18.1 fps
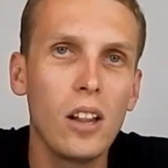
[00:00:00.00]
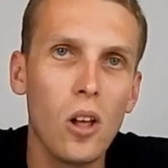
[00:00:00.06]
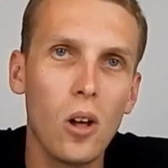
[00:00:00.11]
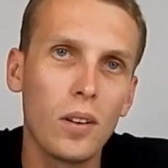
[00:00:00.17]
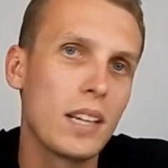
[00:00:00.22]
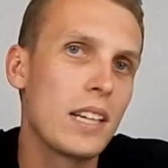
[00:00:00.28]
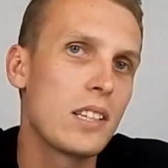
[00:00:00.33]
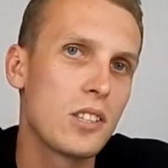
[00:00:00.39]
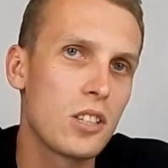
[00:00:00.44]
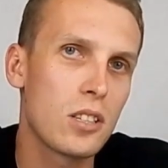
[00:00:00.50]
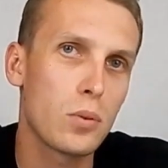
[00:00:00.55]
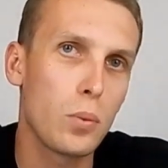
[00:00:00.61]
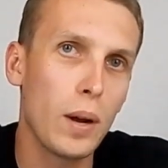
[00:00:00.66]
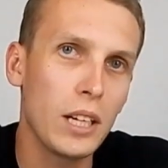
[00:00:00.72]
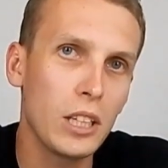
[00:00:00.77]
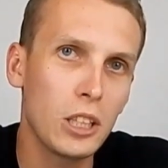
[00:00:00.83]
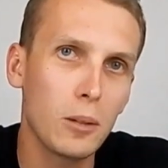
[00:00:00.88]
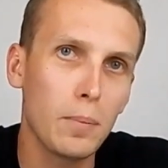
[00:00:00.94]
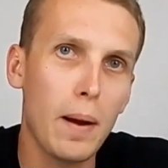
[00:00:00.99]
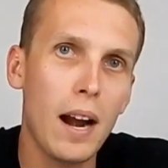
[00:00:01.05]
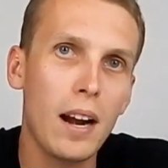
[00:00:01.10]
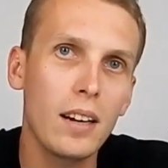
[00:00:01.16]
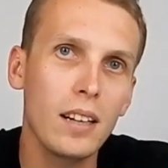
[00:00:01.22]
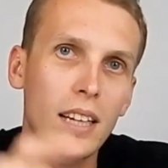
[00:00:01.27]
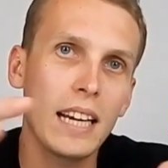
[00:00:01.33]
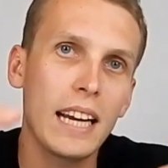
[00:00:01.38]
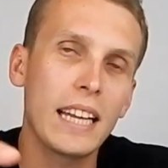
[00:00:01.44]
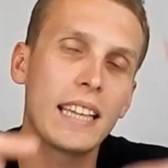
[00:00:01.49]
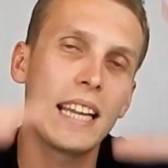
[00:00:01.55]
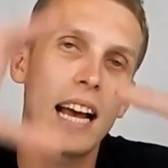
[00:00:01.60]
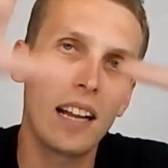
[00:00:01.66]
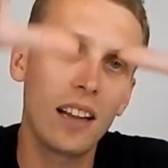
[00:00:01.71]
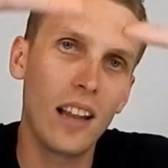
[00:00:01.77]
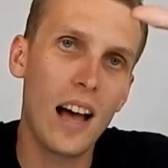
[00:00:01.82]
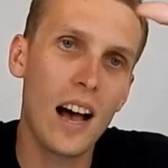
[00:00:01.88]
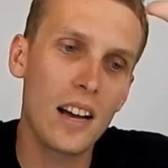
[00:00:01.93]
fell on his switch
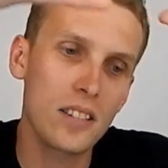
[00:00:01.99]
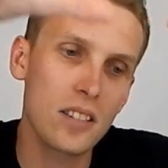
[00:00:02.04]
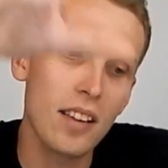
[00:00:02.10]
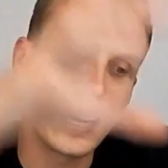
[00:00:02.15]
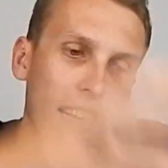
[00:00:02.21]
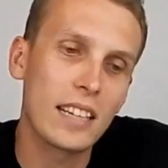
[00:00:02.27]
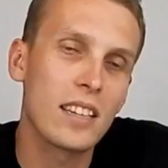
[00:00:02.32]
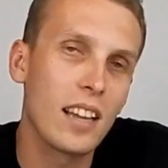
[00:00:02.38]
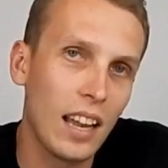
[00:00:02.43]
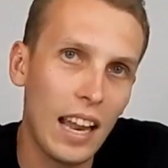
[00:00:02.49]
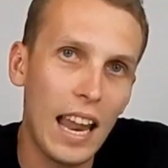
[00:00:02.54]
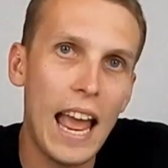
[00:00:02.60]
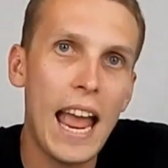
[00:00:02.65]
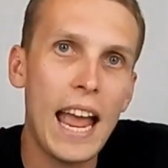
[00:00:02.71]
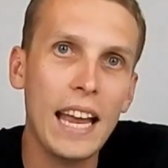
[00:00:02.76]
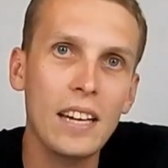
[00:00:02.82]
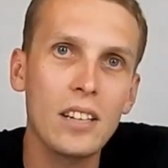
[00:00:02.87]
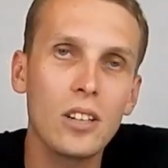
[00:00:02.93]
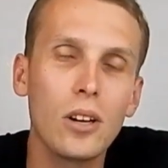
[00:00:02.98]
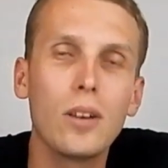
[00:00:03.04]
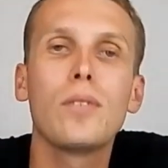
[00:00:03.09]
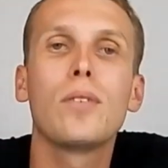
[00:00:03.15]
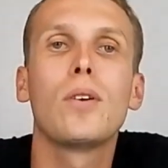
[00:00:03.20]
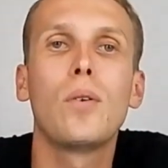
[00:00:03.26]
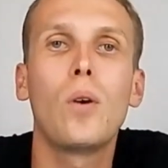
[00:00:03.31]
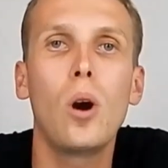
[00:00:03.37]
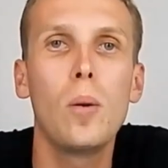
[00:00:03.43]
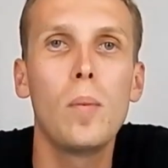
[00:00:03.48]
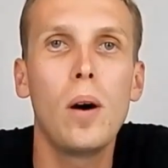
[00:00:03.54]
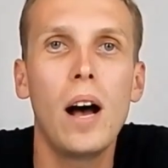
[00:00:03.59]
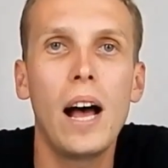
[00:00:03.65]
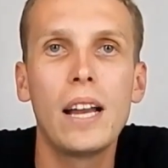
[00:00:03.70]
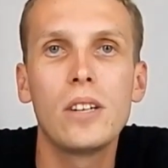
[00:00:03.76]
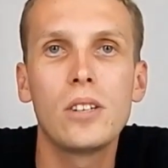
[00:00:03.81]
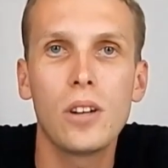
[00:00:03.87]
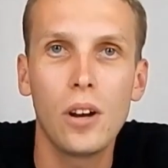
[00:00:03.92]
apparently in that last like land of the
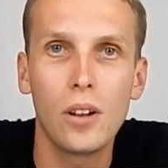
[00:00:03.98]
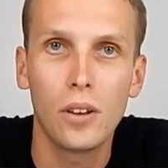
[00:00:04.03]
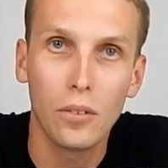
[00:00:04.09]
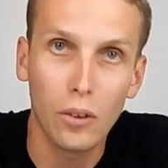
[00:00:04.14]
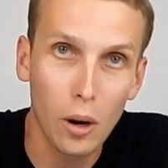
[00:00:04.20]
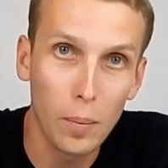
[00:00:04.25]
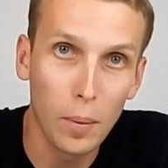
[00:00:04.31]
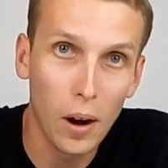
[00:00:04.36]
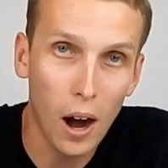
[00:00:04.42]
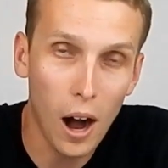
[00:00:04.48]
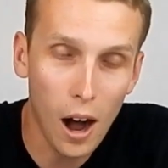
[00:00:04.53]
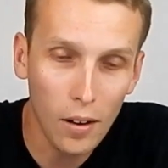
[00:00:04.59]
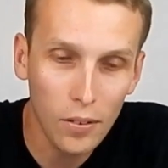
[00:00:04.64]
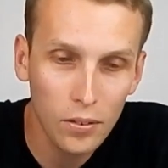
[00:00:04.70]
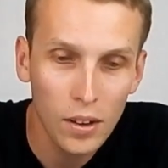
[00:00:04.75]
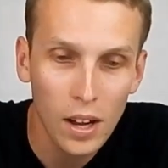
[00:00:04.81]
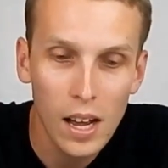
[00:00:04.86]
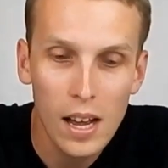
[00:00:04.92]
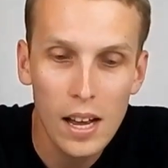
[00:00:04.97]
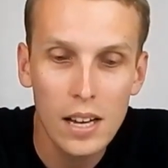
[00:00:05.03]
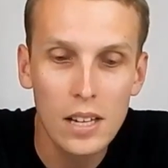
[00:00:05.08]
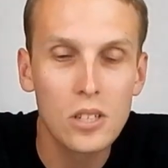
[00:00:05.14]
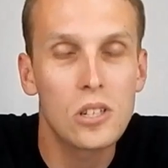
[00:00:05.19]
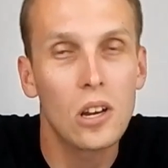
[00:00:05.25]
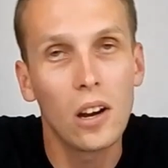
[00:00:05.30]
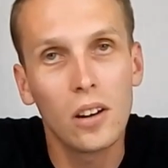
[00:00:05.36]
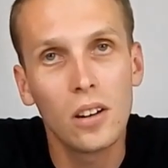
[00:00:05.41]
robot and turned the robot off.